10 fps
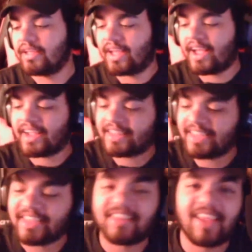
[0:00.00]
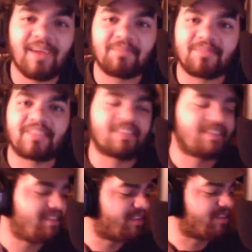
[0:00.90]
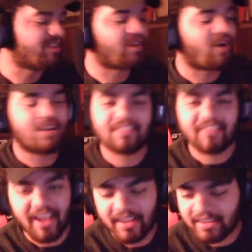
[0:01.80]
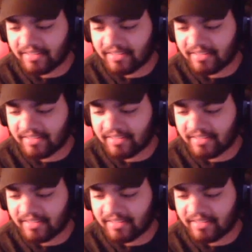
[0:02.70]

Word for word: I got the adapt uh, dog tags.